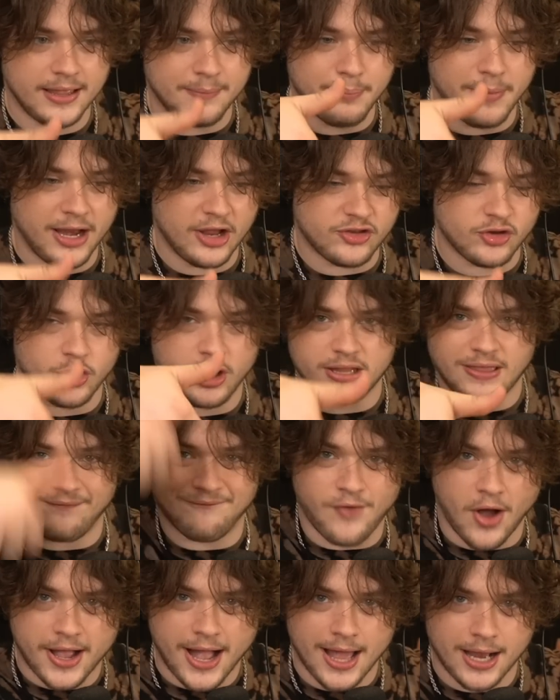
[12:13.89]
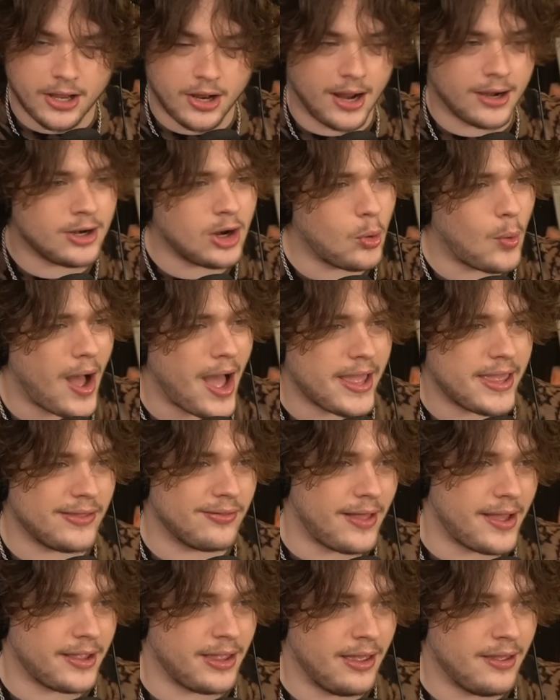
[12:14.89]
Minister, get the fuck out of here. I don't know why he,
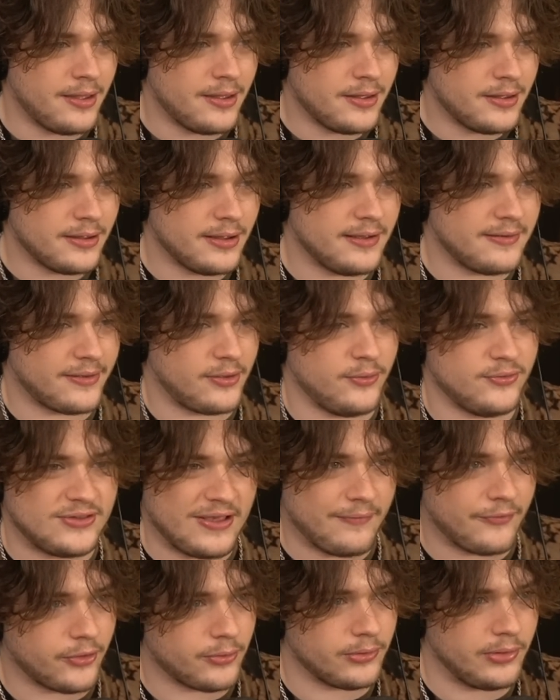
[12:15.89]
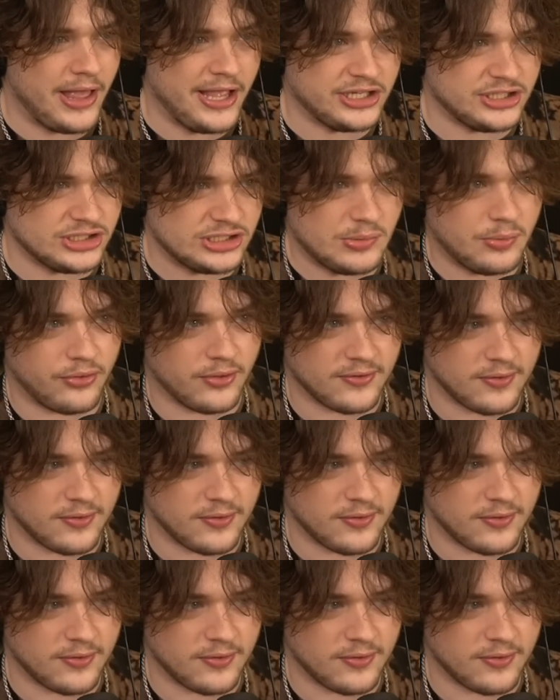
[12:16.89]
like, is like, you severed the relationship with the